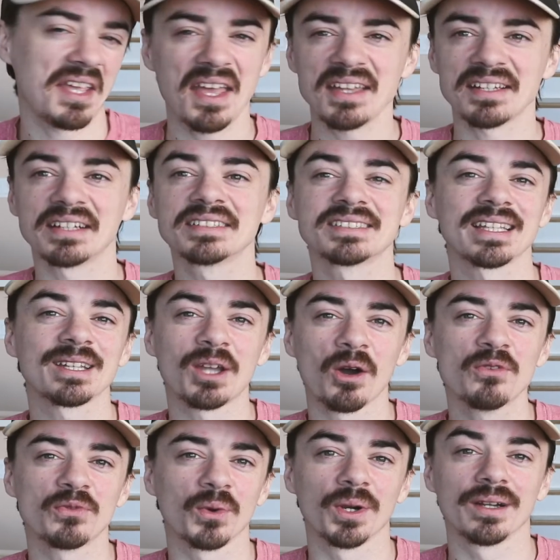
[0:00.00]
I say go
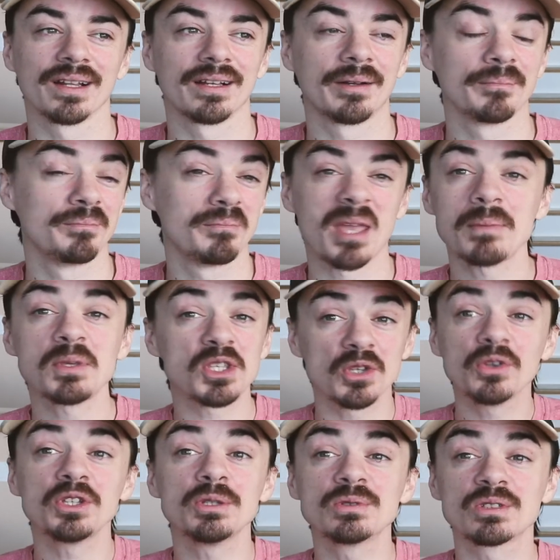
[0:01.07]
for it. Maybe
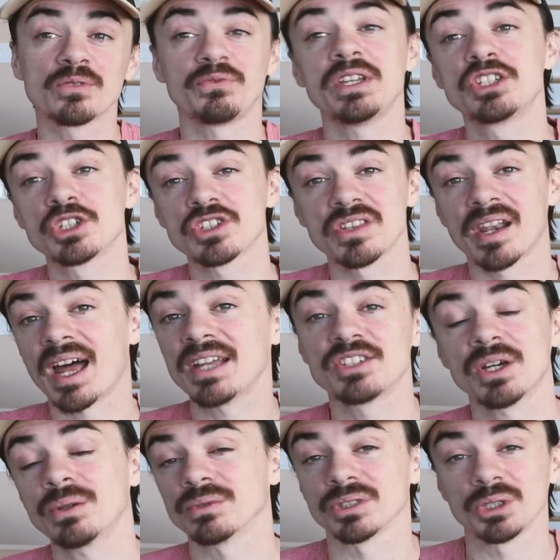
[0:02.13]
you'll use the features that I
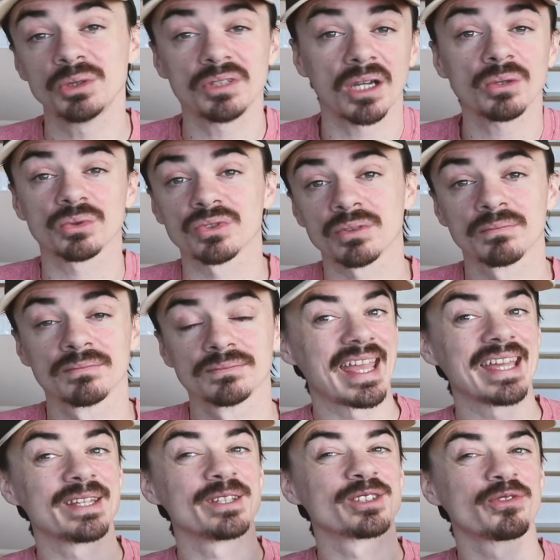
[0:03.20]
don't, who knows?
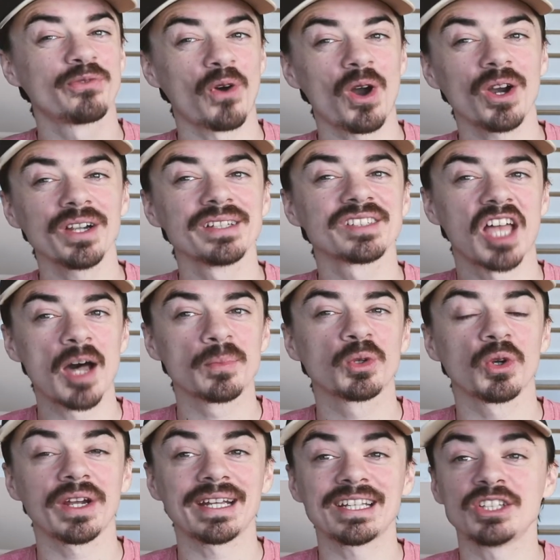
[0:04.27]
And as far as
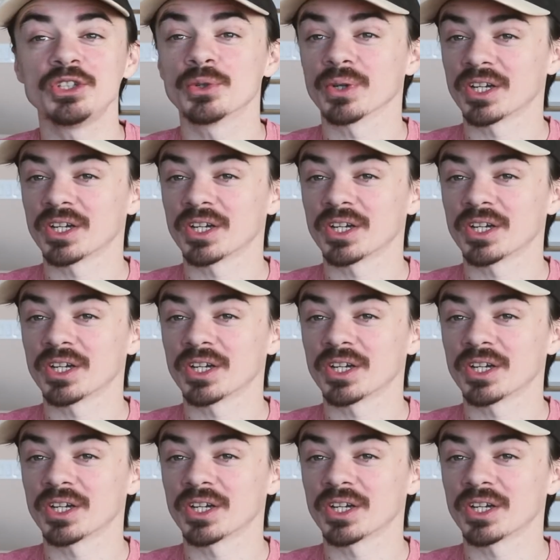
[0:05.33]
upgrading your